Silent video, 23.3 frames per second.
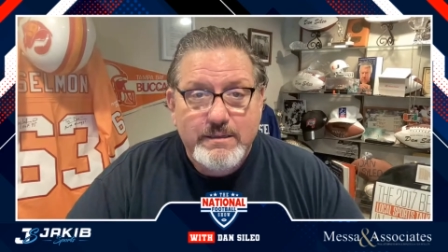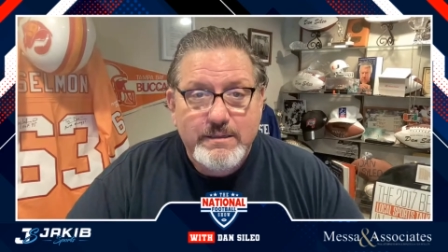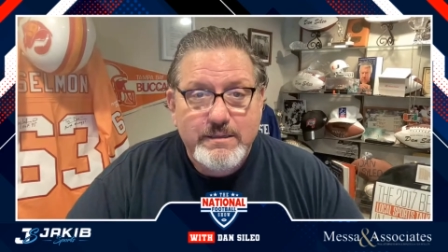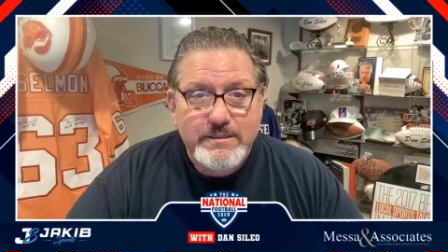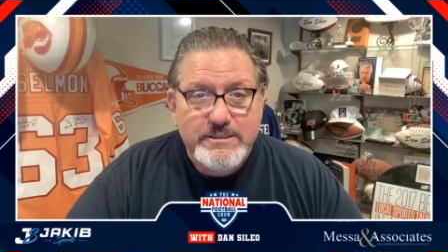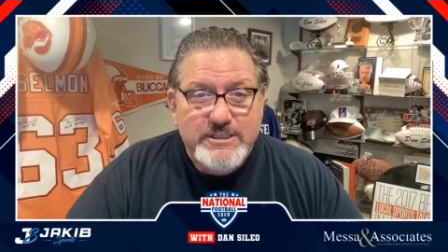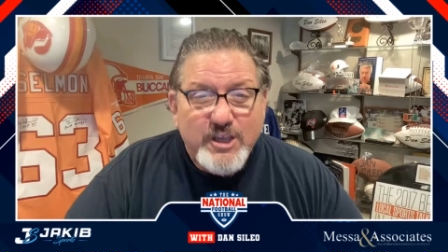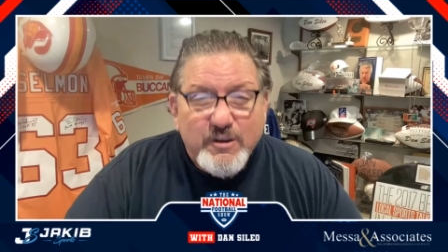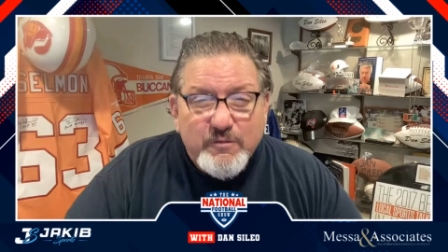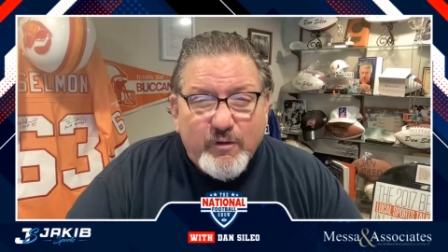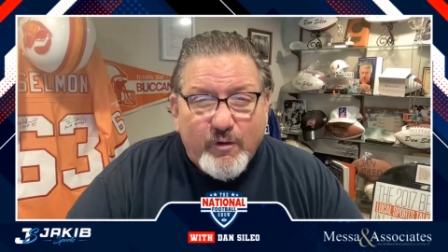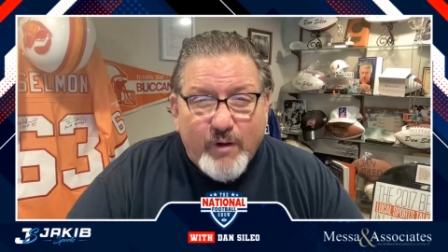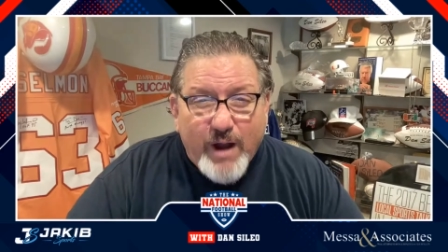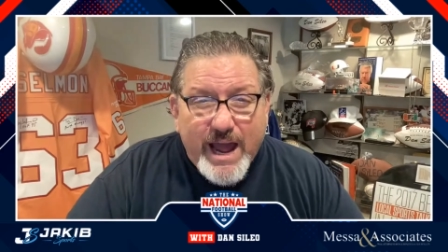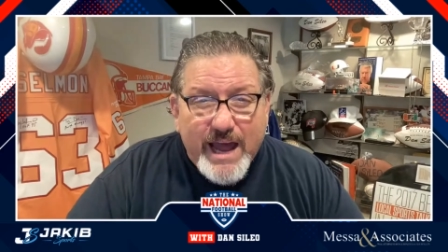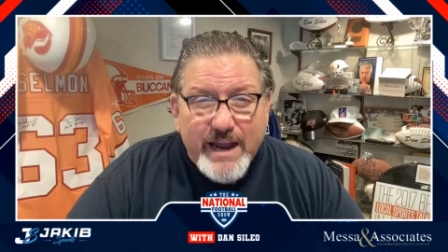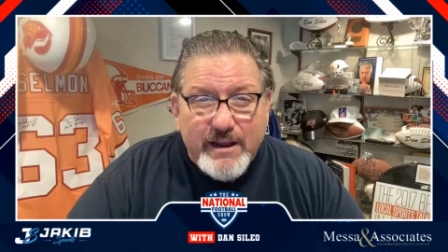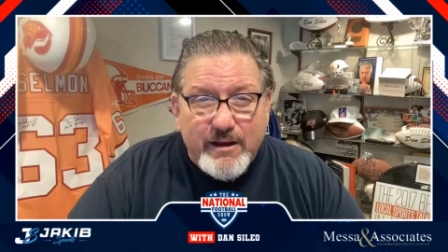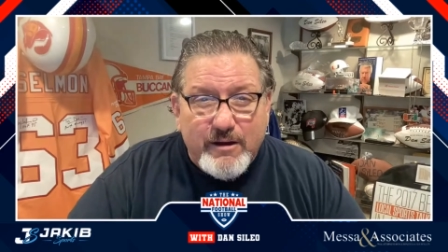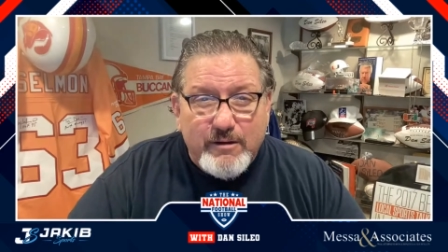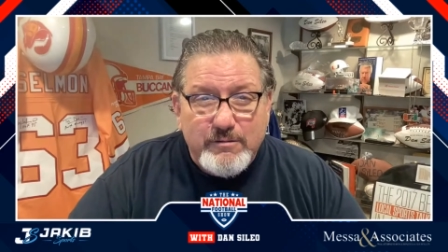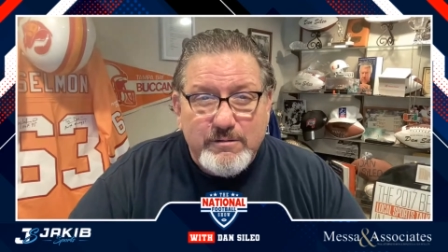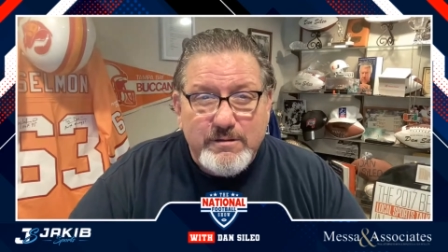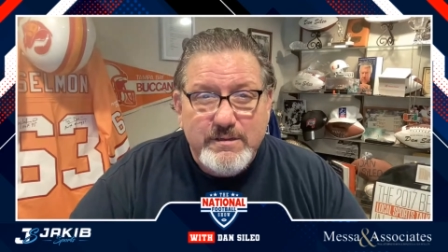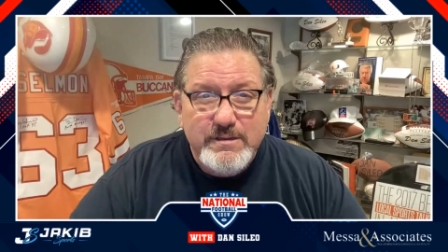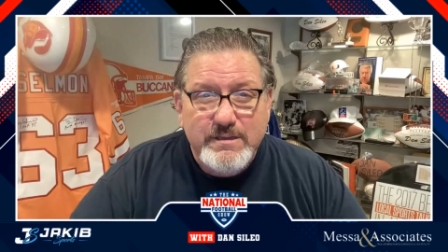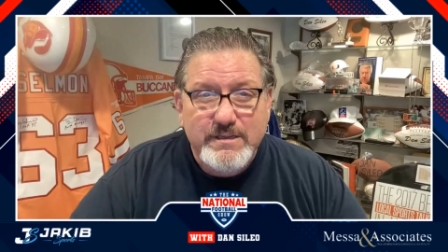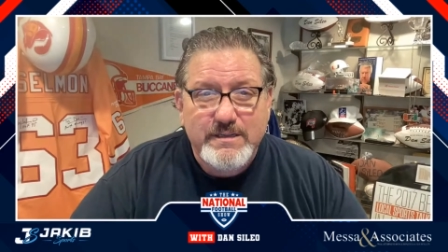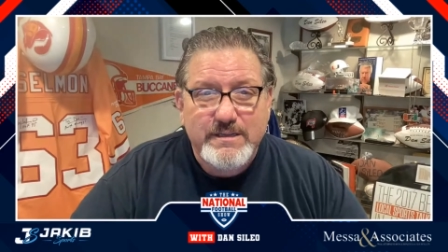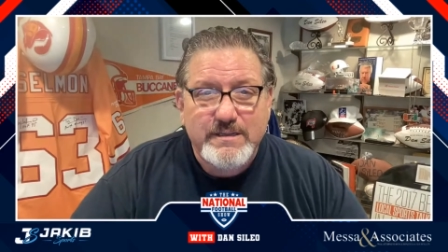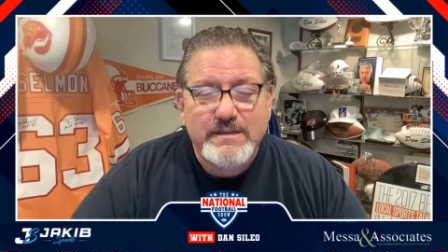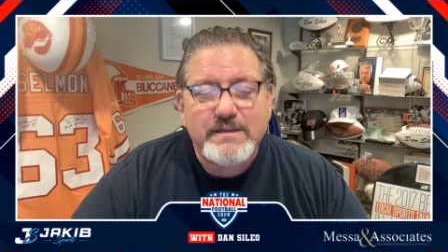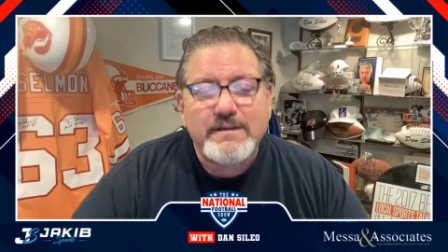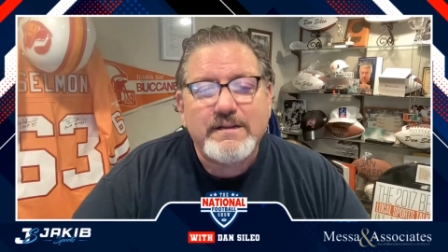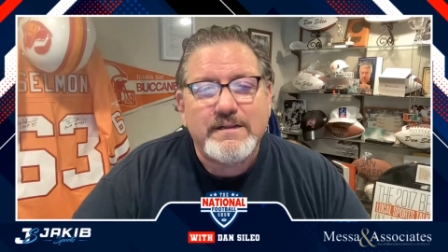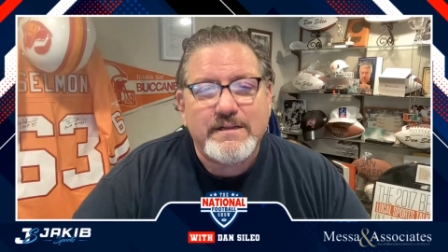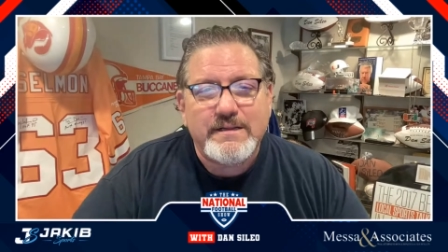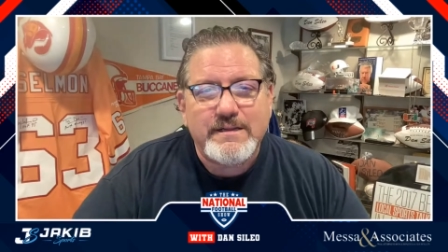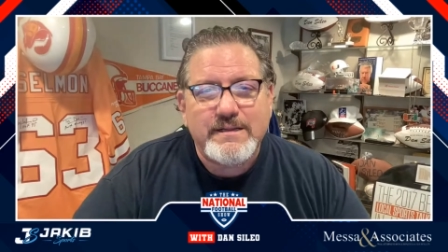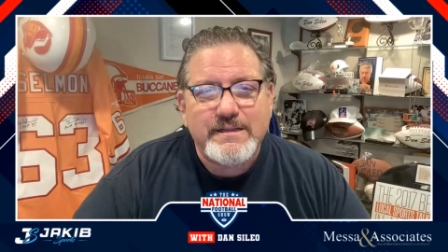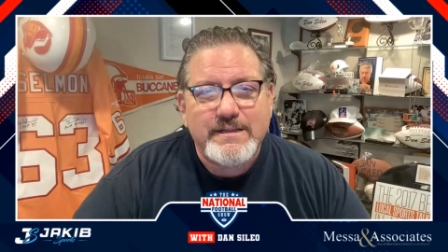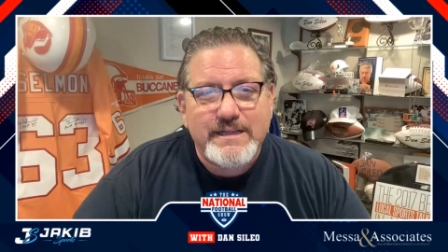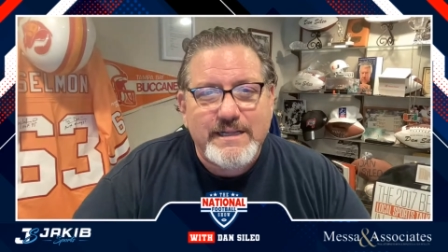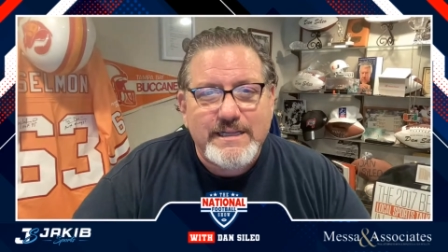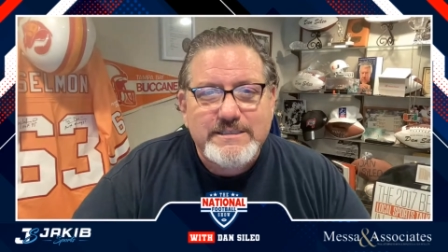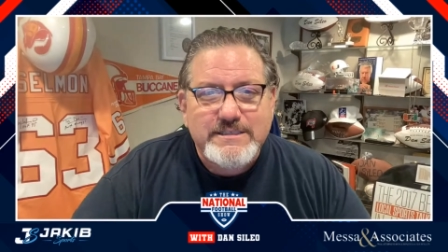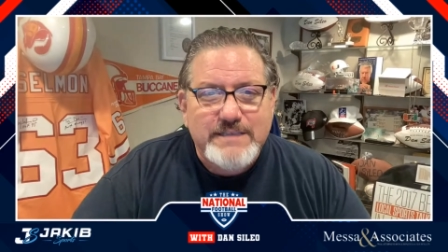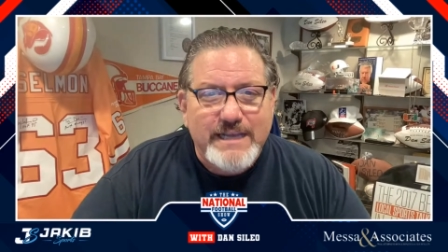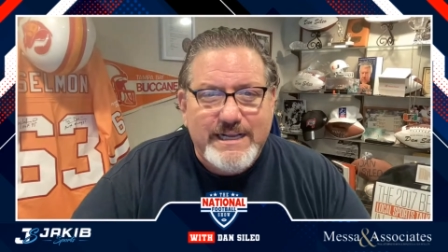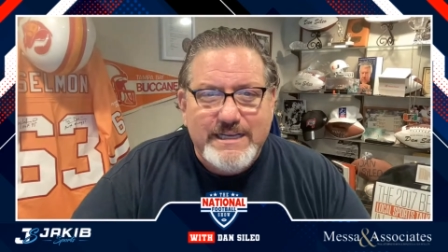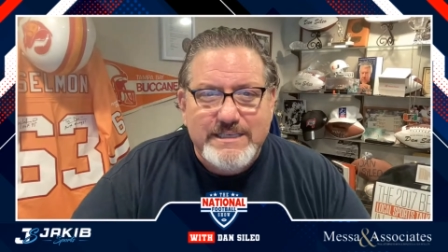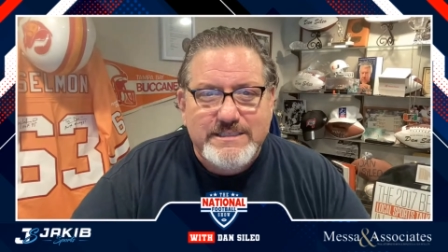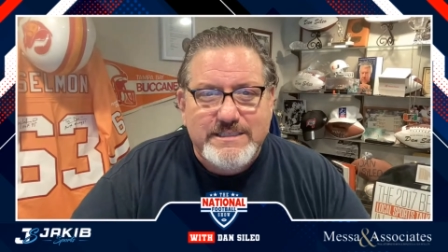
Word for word: Silverado? It's like a